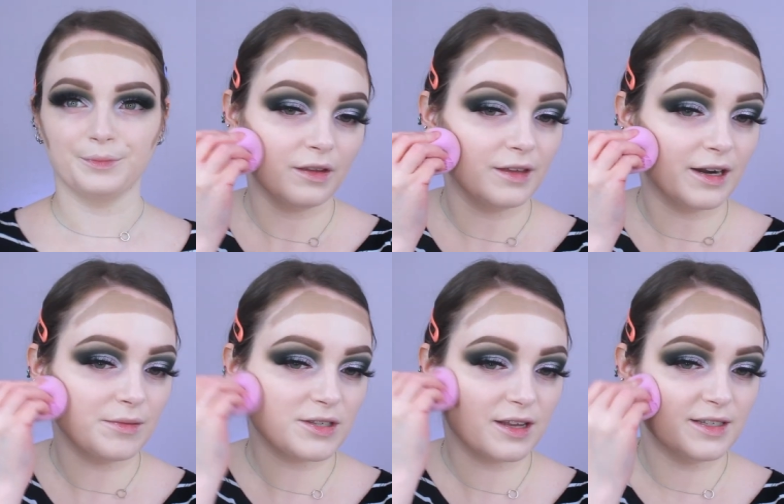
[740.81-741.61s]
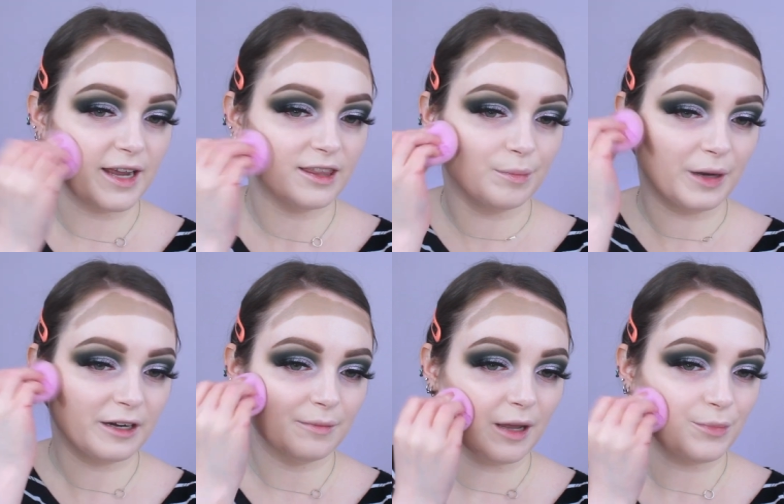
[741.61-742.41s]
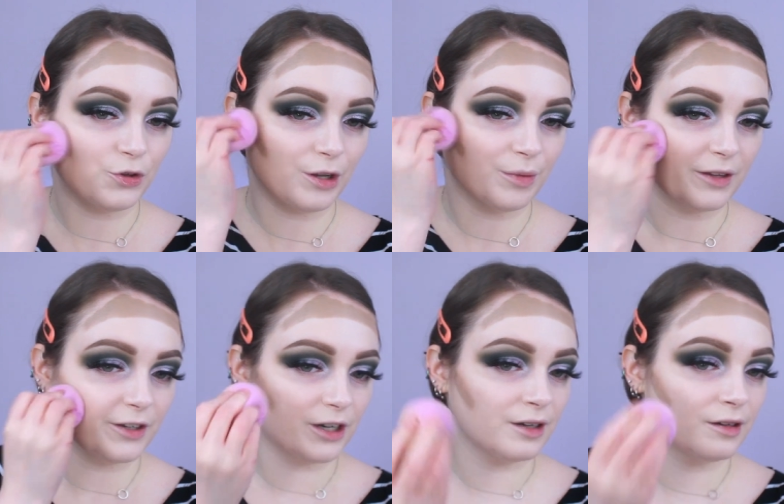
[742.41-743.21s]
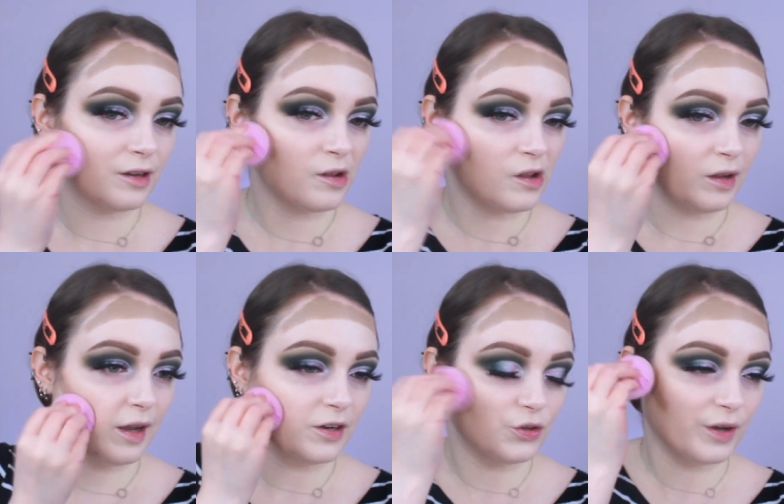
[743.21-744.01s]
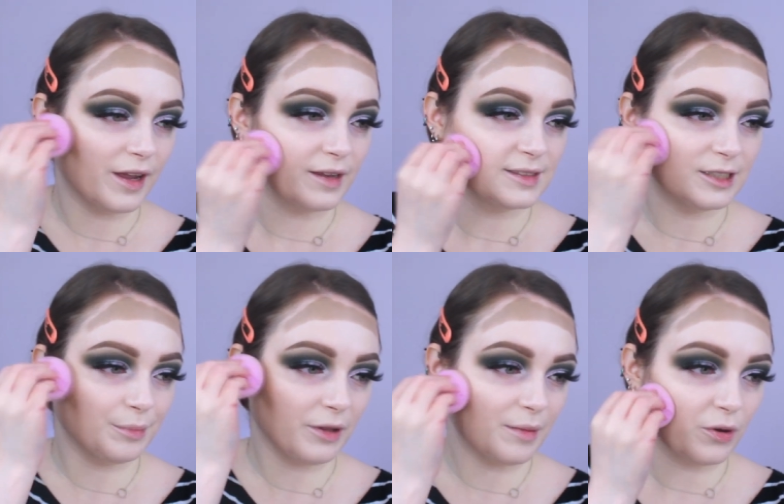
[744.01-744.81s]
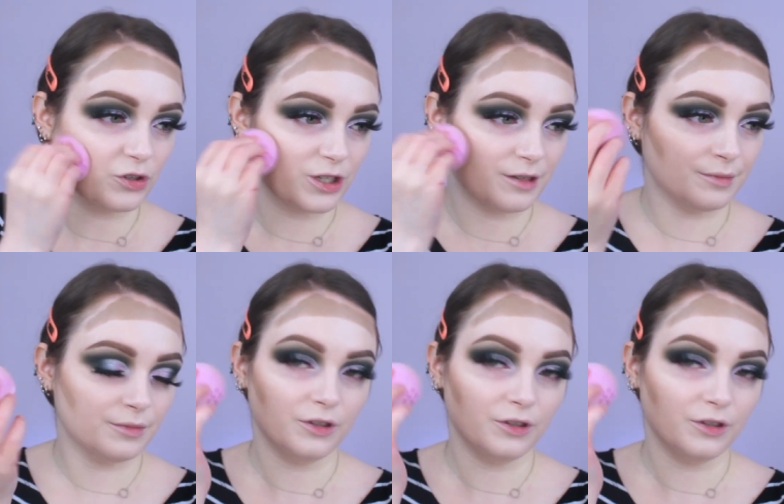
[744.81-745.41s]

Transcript: And then I'm just going to take the butt of my Beauty Blender and do a stippling motion.